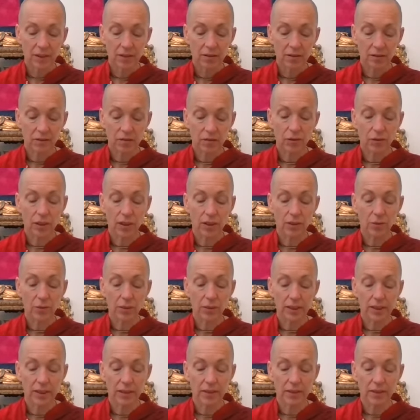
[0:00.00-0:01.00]
Fully
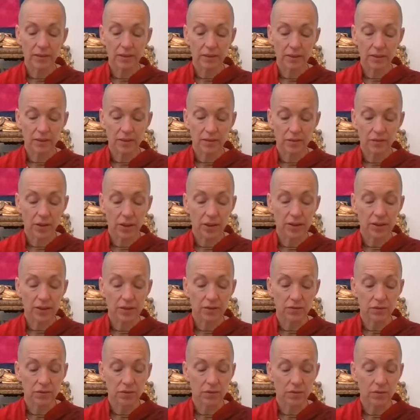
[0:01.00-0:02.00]
awakened is very
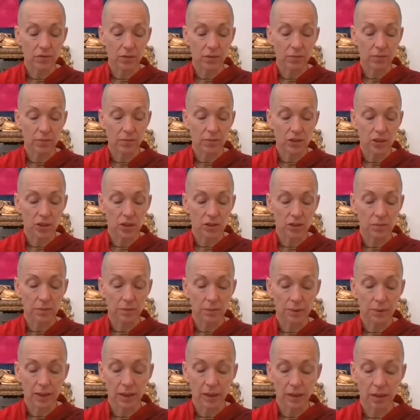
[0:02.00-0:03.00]
different from just
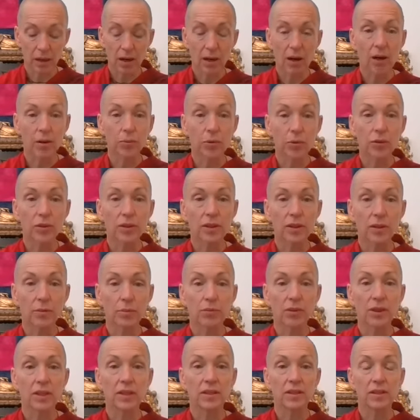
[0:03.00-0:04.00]
being calm or in the
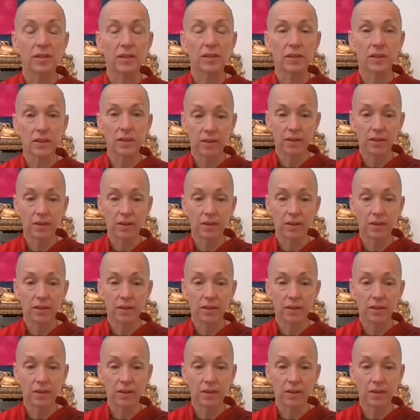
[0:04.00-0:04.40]
present.